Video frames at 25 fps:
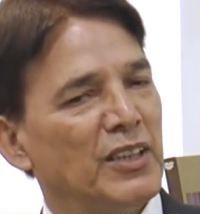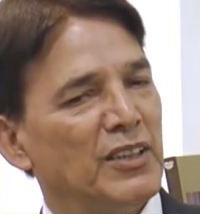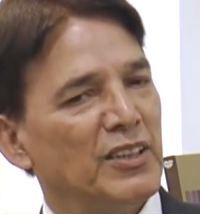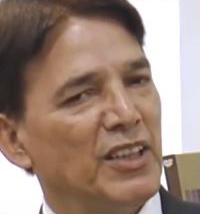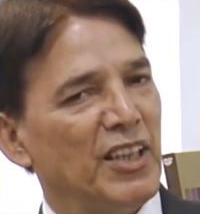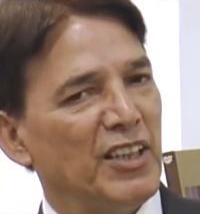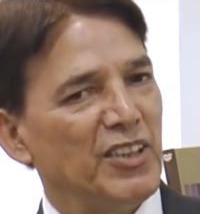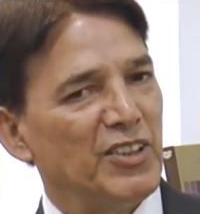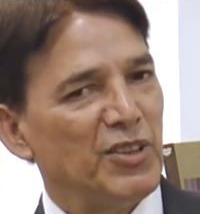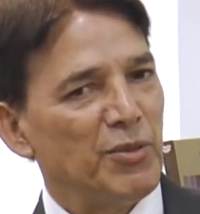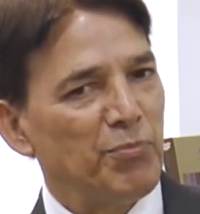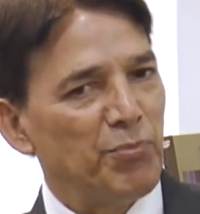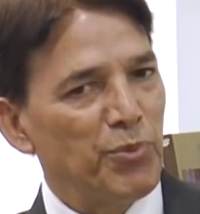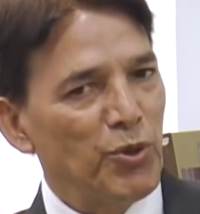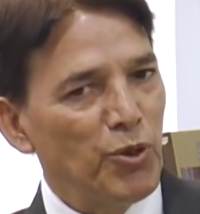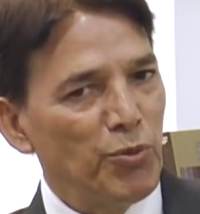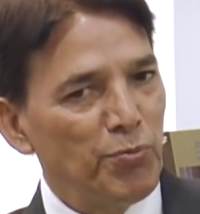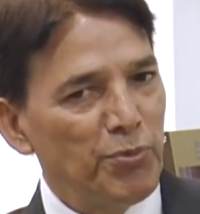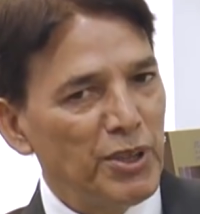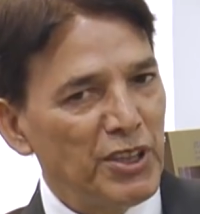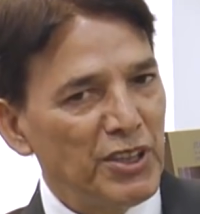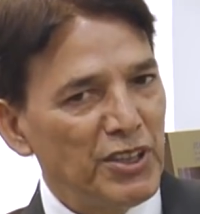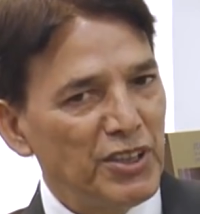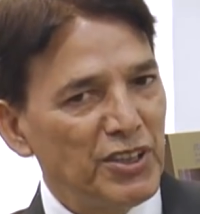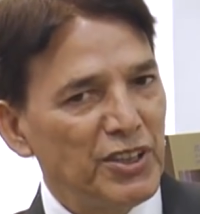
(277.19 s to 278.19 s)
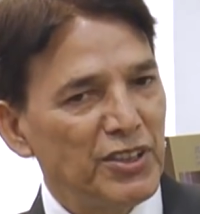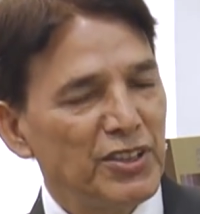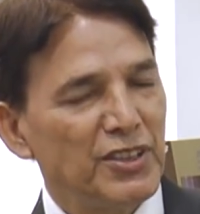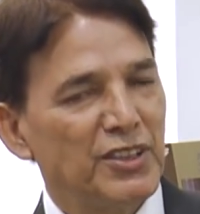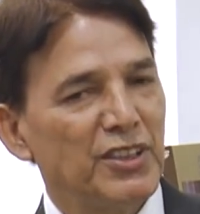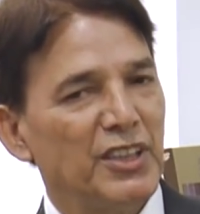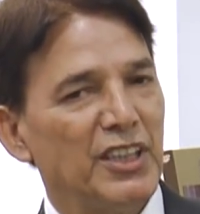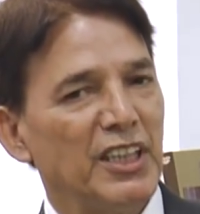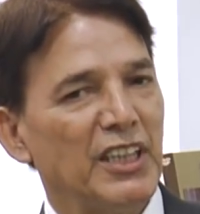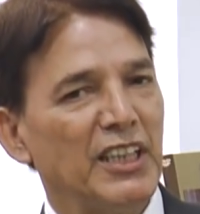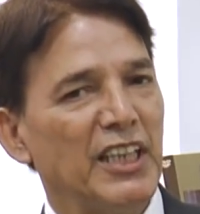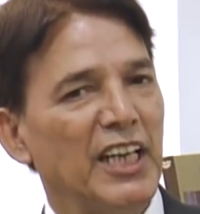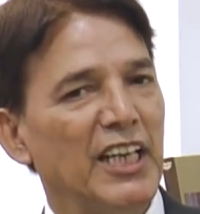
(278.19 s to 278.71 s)
There is improvement
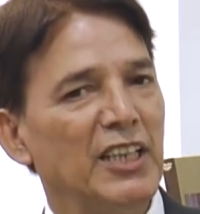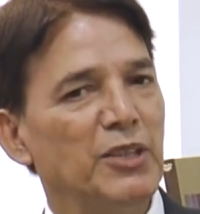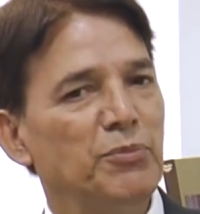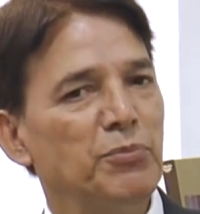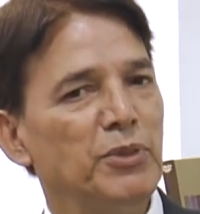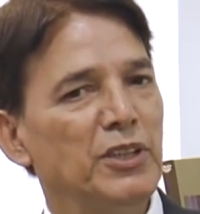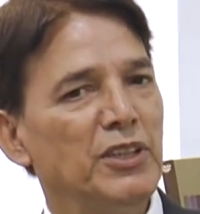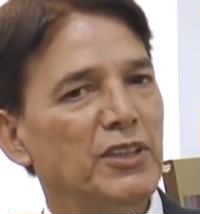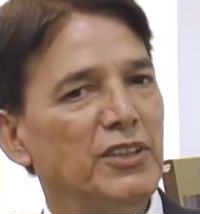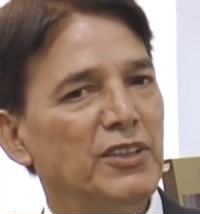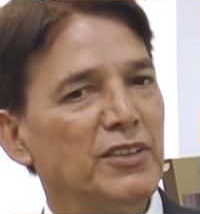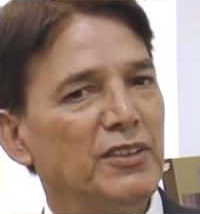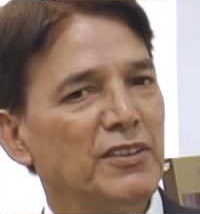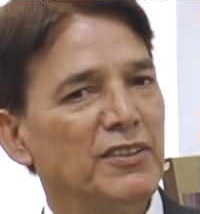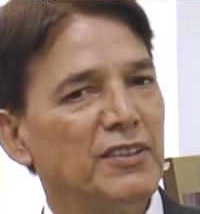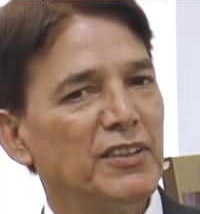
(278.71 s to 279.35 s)
engagement,